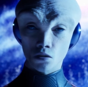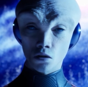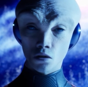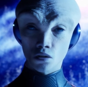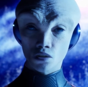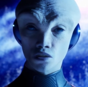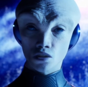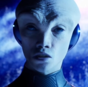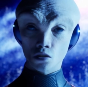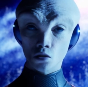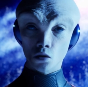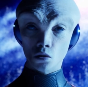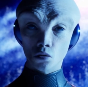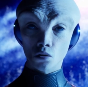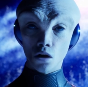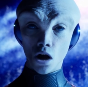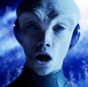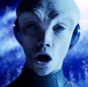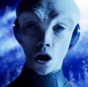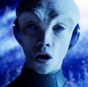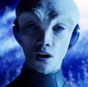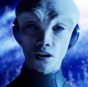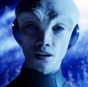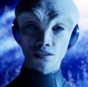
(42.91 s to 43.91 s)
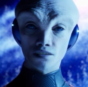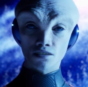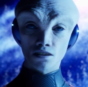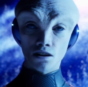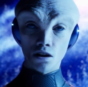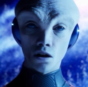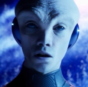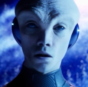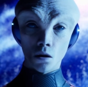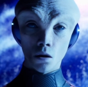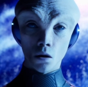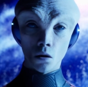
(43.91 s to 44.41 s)
pursuit of knowledge
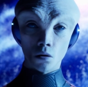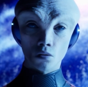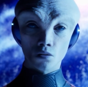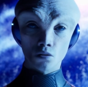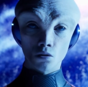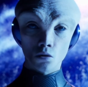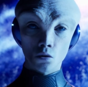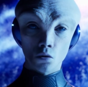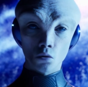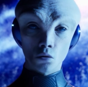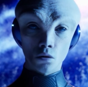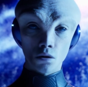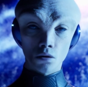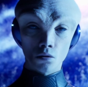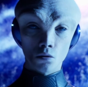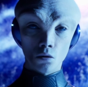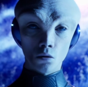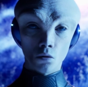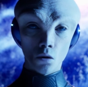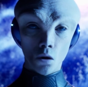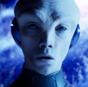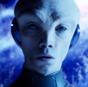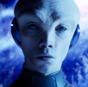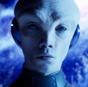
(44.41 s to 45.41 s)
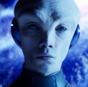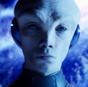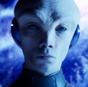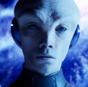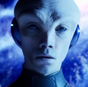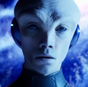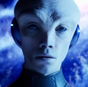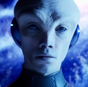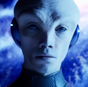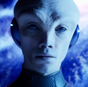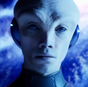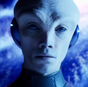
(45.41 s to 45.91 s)
are truly
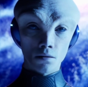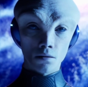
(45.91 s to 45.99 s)
remarkable.